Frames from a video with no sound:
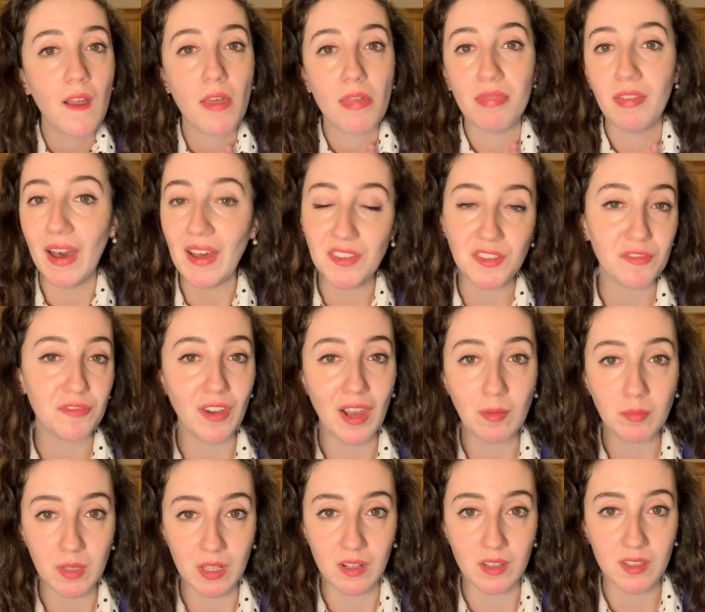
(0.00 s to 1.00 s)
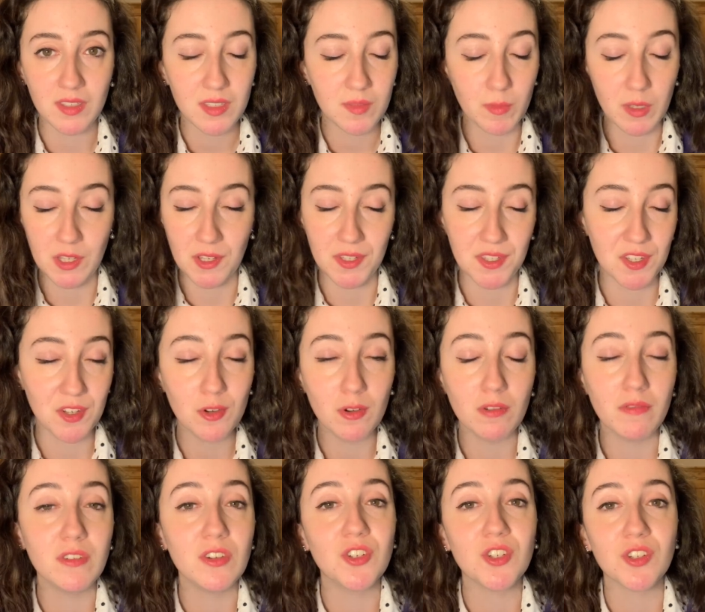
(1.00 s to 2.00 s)
that's fabulous because
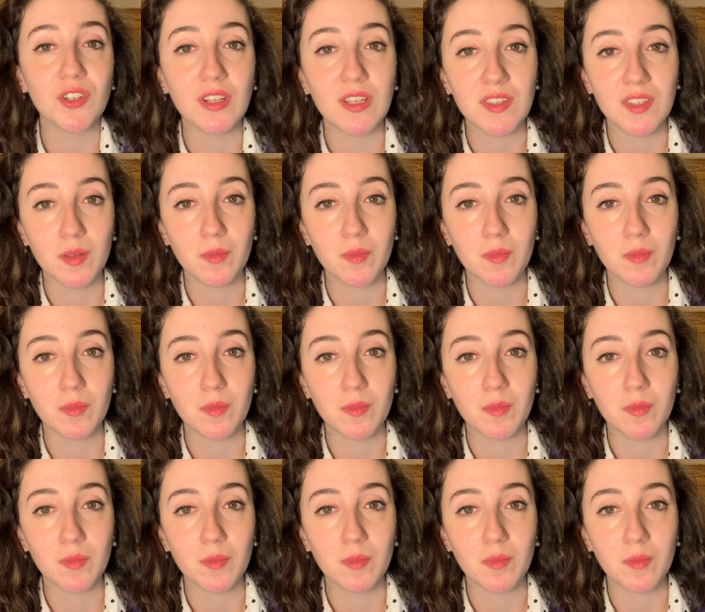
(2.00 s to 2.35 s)
Eurovision is